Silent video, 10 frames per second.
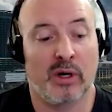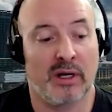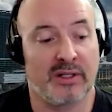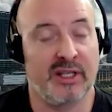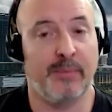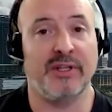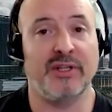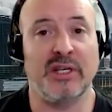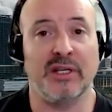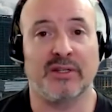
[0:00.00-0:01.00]
uh, C P
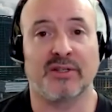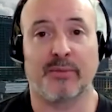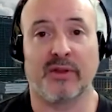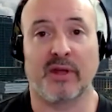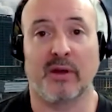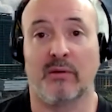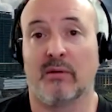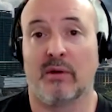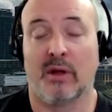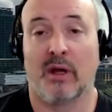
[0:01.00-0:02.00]
G is something that
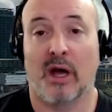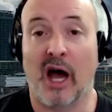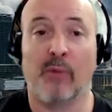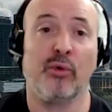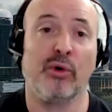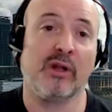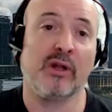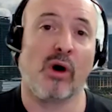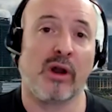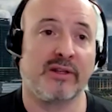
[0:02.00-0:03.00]
I'm really
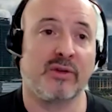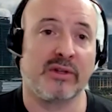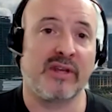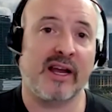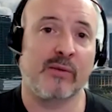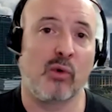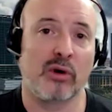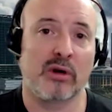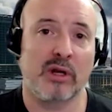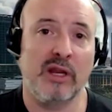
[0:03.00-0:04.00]
wanting to attack
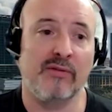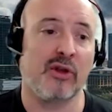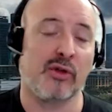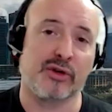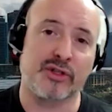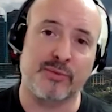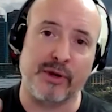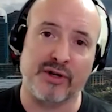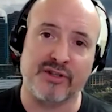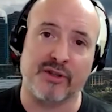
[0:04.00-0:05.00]
more, even though there's
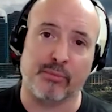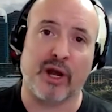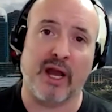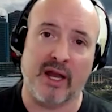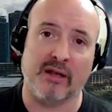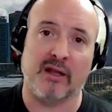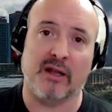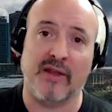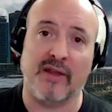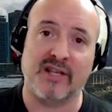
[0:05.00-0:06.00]
spirits in the brand.
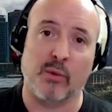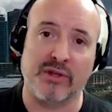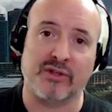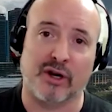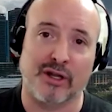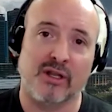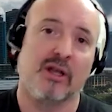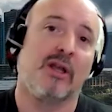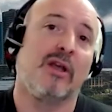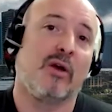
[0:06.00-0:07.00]
And that's how we started.
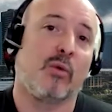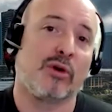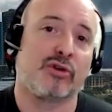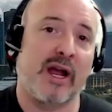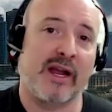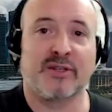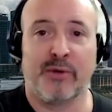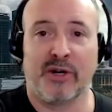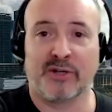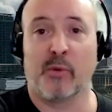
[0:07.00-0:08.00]
We're Dragon
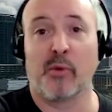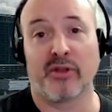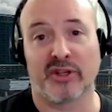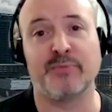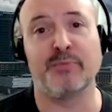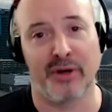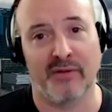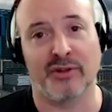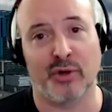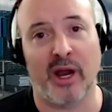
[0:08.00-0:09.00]
Spirits, but we're the spirit
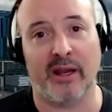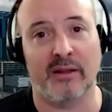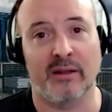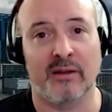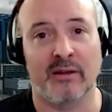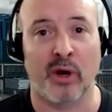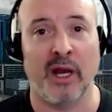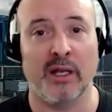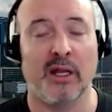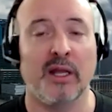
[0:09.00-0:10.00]
of a dragon,
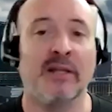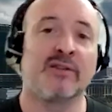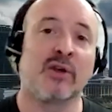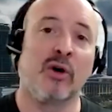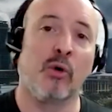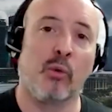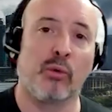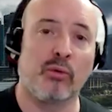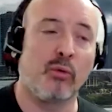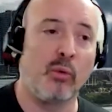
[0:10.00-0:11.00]
right? And so
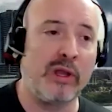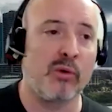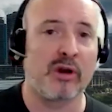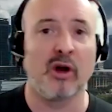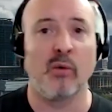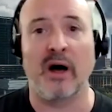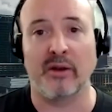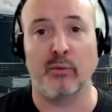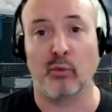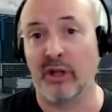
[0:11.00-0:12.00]
we want to go
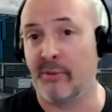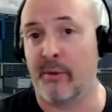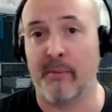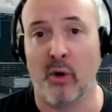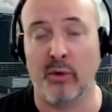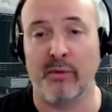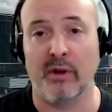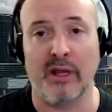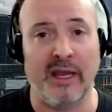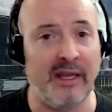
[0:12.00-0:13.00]
out and really promote
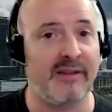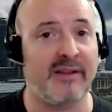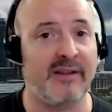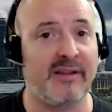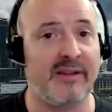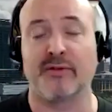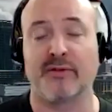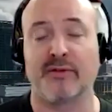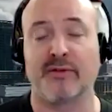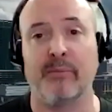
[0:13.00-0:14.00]
any type of
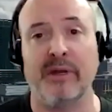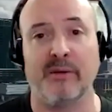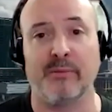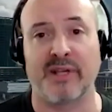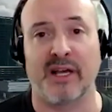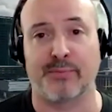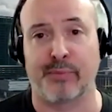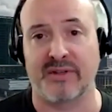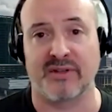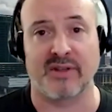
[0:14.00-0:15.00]
small and medium-sized
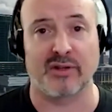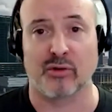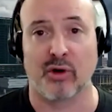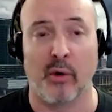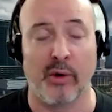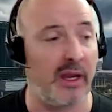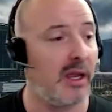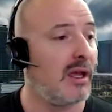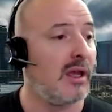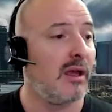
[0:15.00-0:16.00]
business that's growing
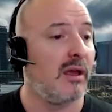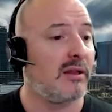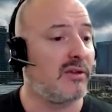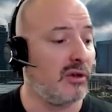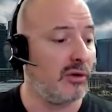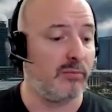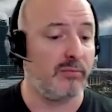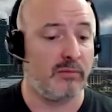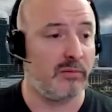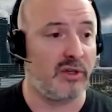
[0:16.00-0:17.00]
to,
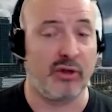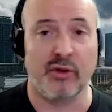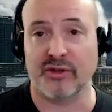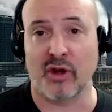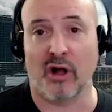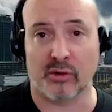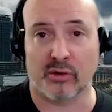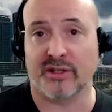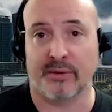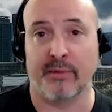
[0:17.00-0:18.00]
to do this all
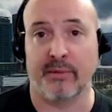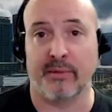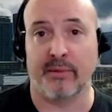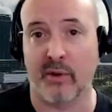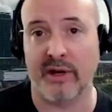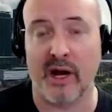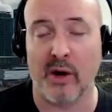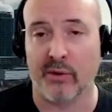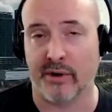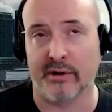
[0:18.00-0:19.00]
across America. And right now
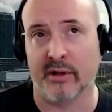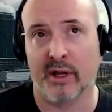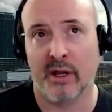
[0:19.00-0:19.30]
we're in